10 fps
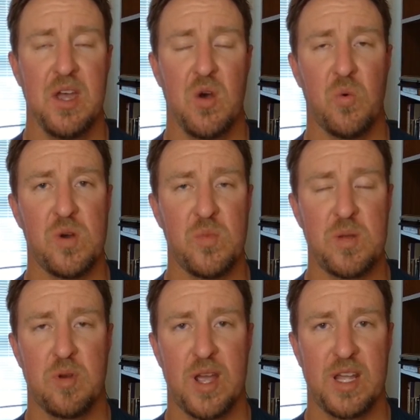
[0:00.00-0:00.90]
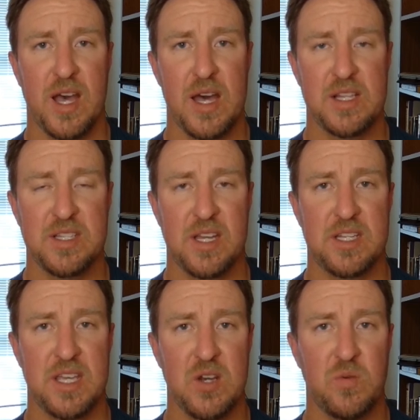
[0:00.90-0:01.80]
When we pray to God, it's not
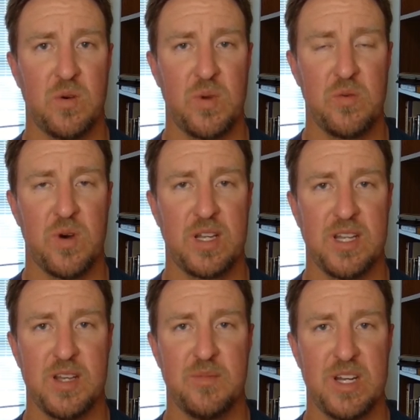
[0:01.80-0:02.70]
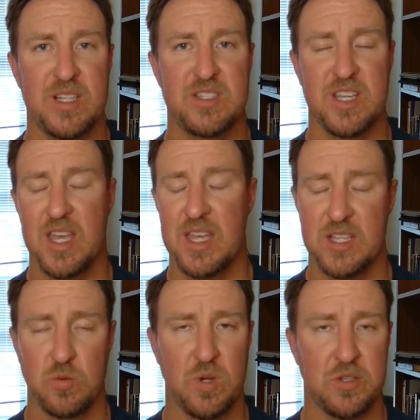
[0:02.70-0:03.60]
to get what we want done, but it's to get
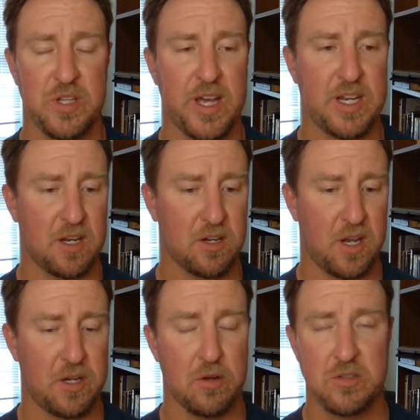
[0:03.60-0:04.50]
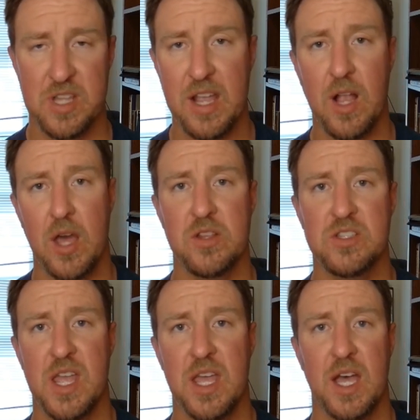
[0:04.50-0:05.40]
his will done here on earth. Stay grounded,
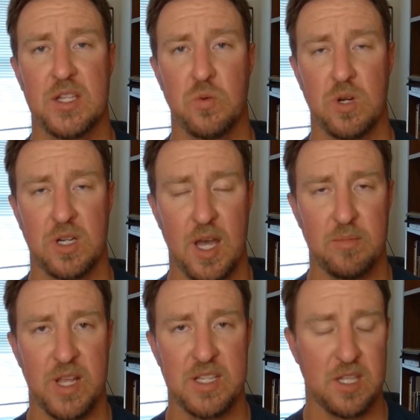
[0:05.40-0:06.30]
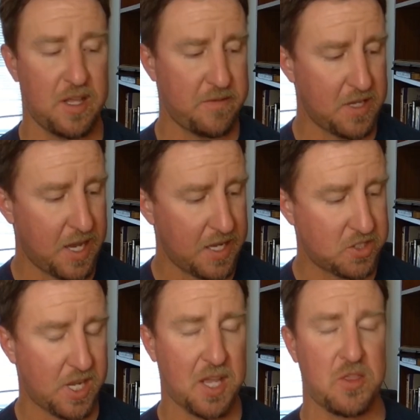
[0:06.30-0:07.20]
stay in God's word. God bless. I love you guys.
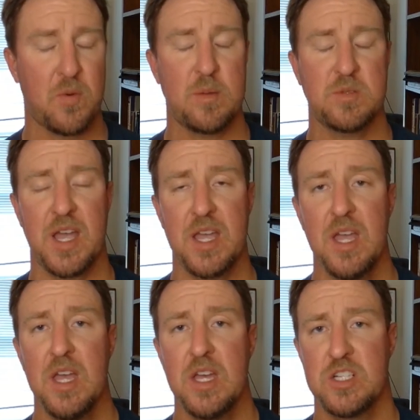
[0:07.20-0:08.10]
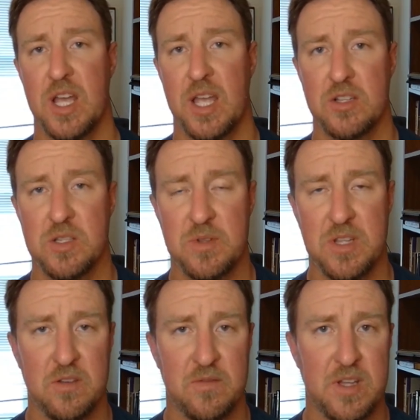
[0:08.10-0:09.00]
Check out the website, check out some of the
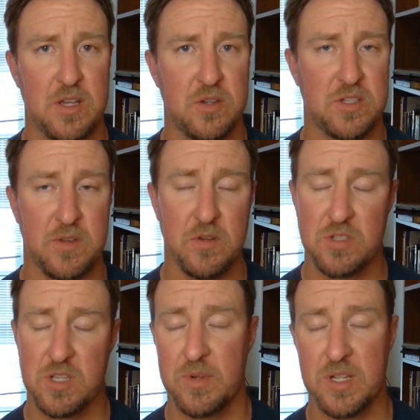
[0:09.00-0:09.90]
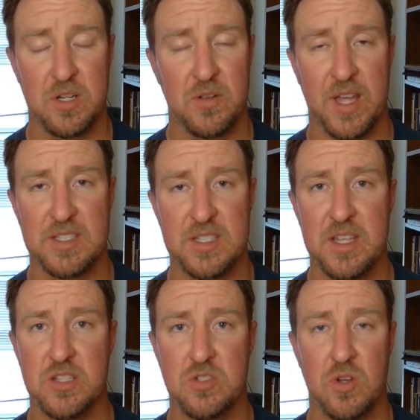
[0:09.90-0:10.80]
other videos. If you or somebody, you know, like I said,
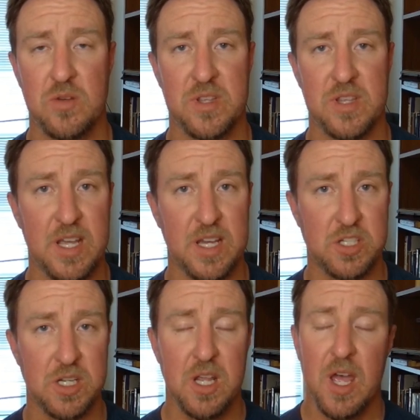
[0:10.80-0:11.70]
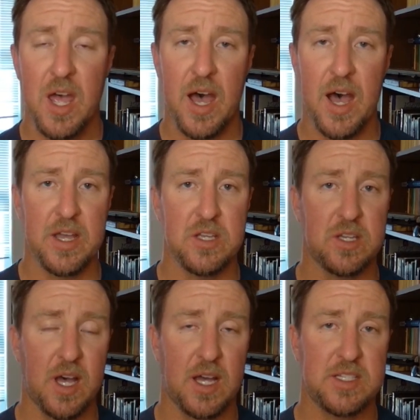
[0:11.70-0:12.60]
that's struggling with addiction, you can
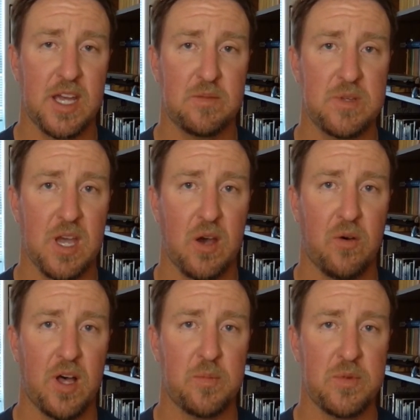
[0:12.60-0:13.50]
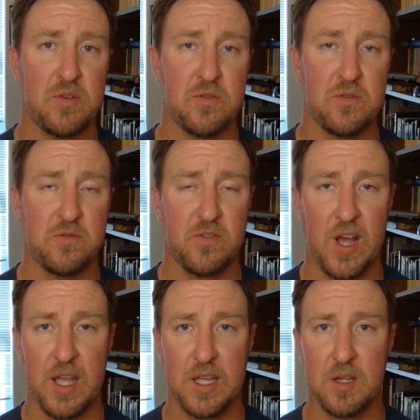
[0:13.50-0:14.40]
contact me. I will help you
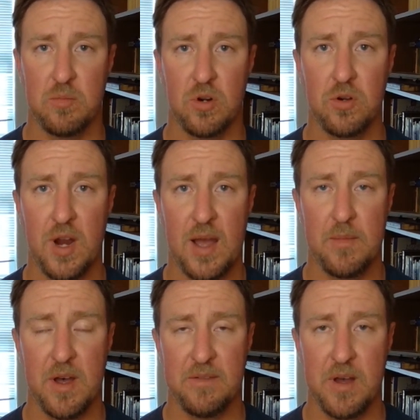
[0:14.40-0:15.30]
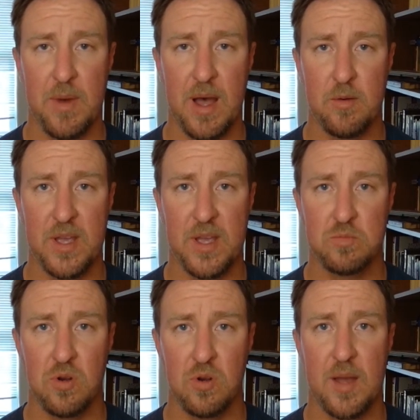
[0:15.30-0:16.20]
find a program, a Bible-based
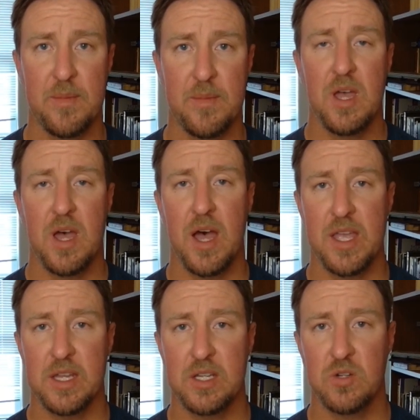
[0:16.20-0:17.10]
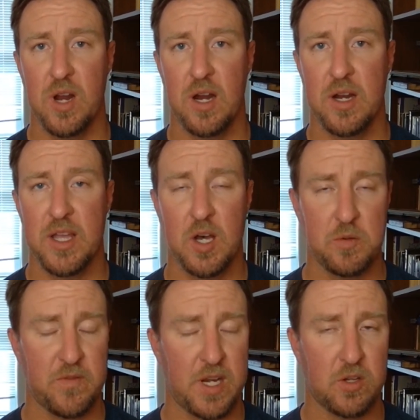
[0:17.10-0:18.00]
program in your area, help you
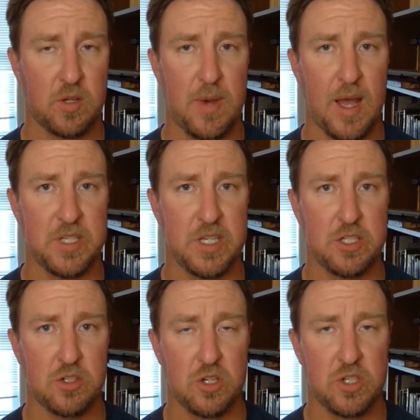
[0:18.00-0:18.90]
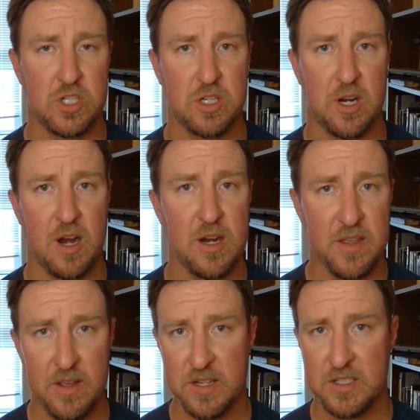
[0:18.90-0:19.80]
find a good Bible teaching church in your area.
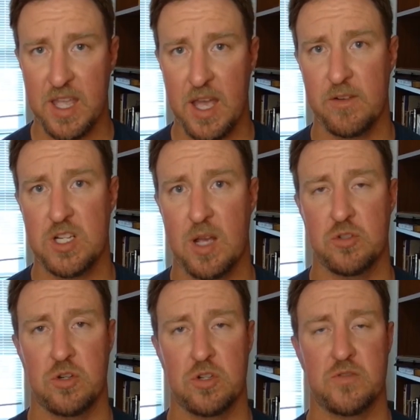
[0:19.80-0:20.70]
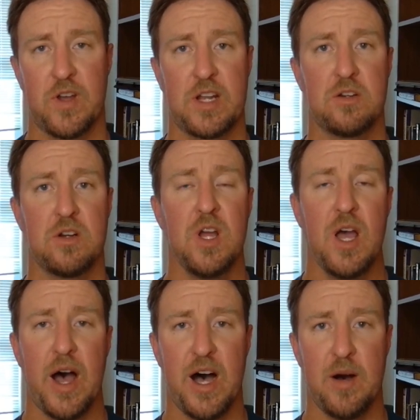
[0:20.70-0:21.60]
There is a Calvary Chapel Church Finder
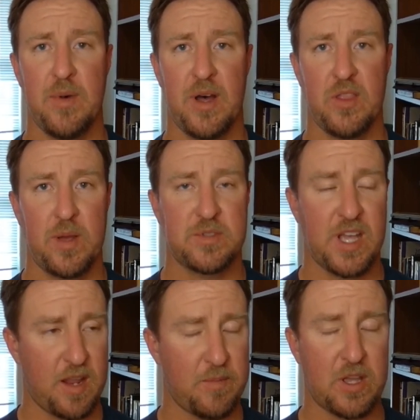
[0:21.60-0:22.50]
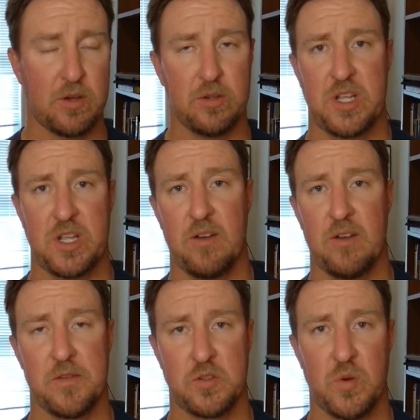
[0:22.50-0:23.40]
on the website. I've been going to Calvary
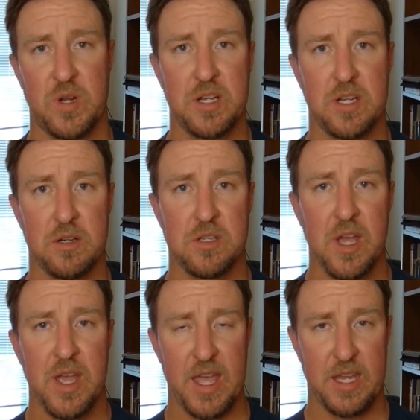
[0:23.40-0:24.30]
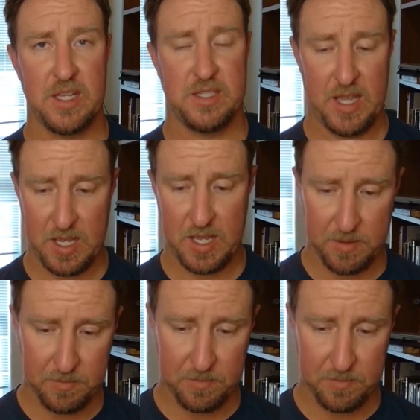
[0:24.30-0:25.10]
for 20 years. It is a